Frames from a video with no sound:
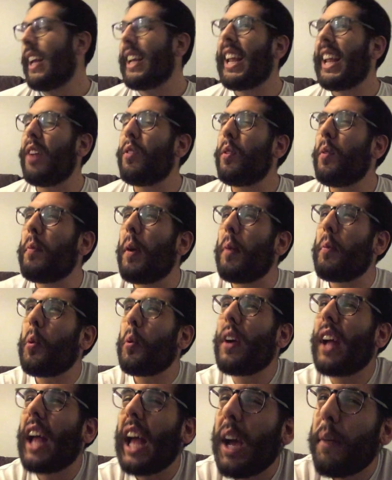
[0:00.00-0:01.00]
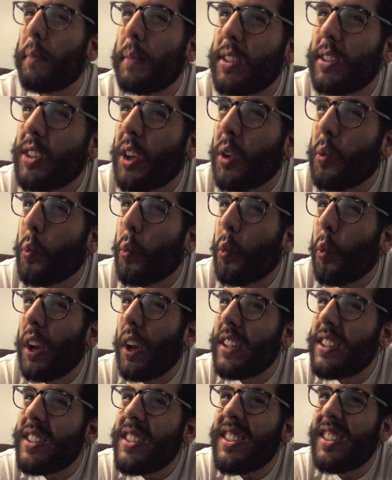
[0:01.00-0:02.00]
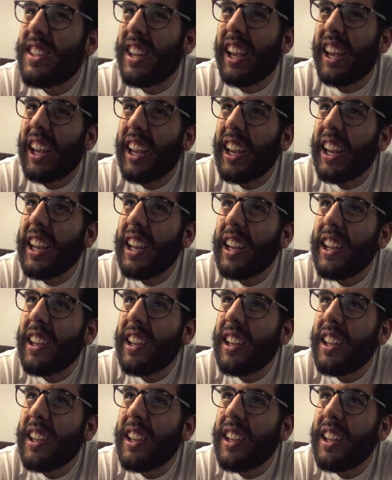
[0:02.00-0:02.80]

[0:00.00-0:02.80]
Can't remember what happens on Wednesday.